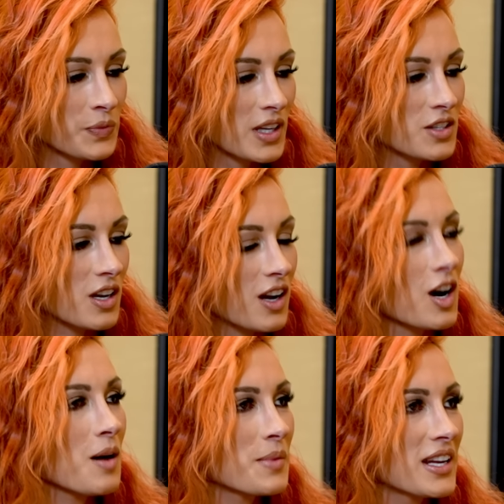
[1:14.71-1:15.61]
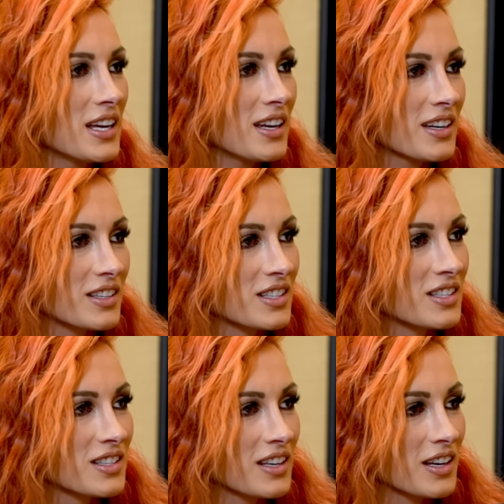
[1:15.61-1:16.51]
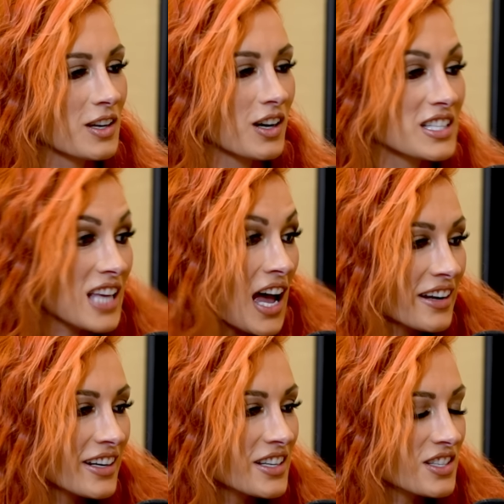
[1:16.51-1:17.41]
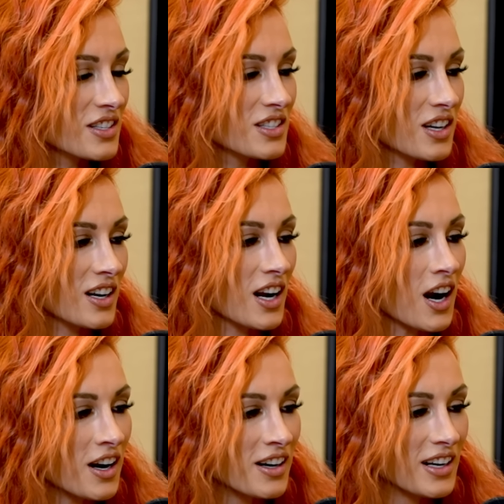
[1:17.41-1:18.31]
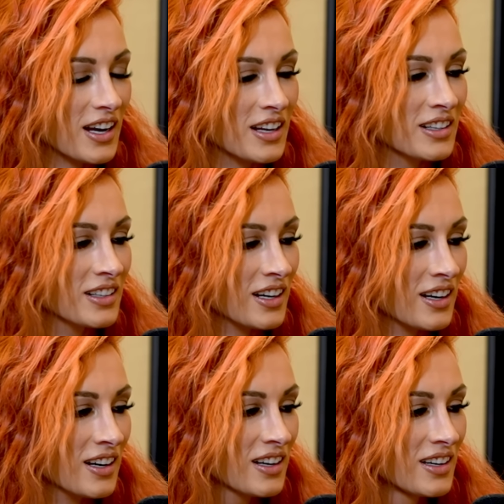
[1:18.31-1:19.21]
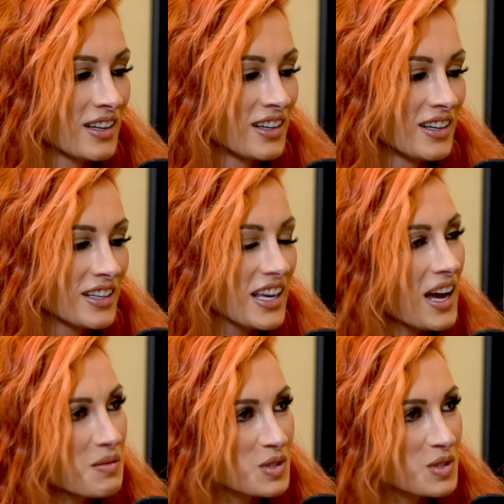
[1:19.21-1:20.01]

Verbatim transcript: it's got comedy, it's uh, got sadness, it's got hurt, and uh, yeah, I'm